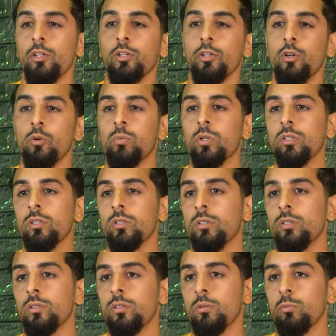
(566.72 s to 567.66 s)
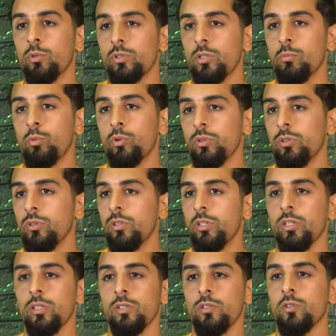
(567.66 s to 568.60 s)
you know, but the most important
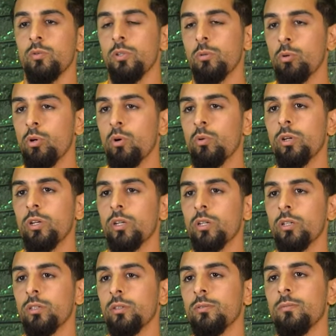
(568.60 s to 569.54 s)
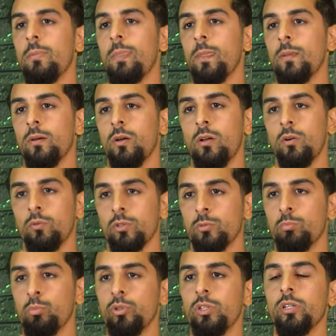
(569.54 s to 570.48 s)
thing is you keep going and
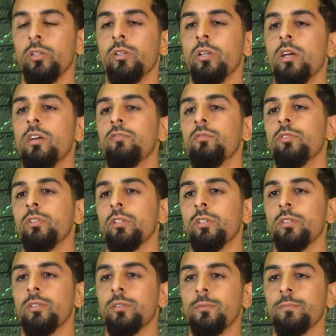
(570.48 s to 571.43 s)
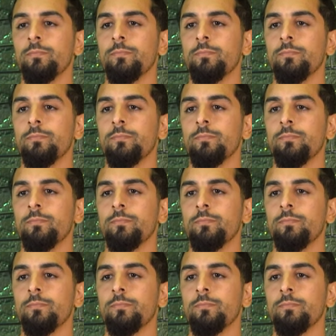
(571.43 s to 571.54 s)
always putting the effort in.